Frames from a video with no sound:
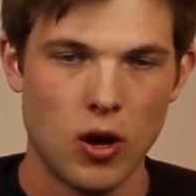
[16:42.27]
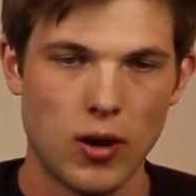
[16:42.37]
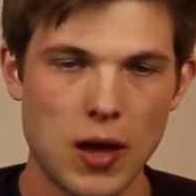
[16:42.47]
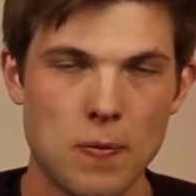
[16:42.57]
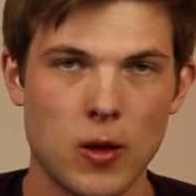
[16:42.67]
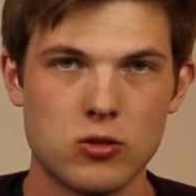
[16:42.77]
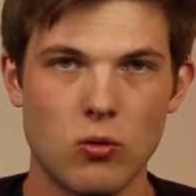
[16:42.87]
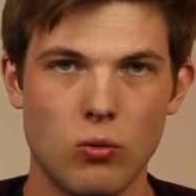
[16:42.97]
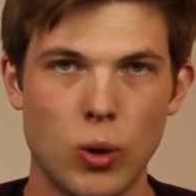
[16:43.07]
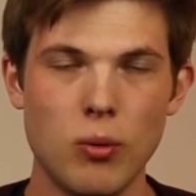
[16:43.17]
Okay,
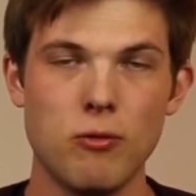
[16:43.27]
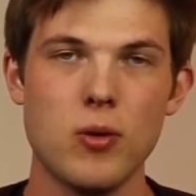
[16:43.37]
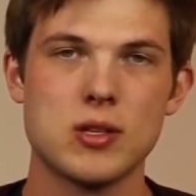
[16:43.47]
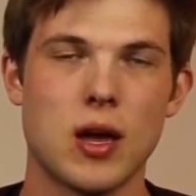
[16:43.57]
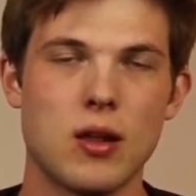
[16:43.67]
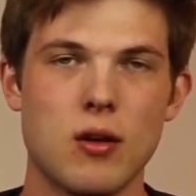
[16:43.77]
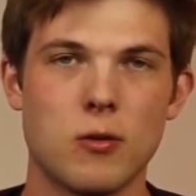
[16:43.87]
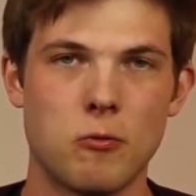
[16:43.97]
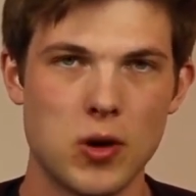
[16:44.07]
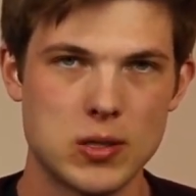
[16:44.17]
so what we're focusing on
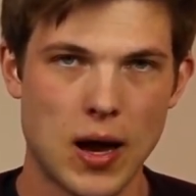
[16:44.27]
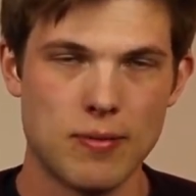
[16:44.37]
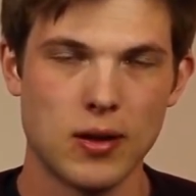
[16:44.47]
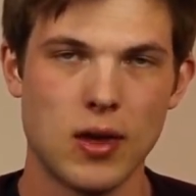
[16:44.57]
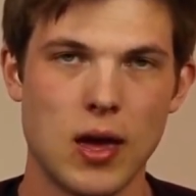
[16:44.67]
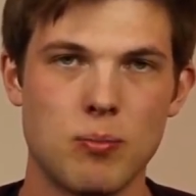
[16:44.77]
here is free traffic.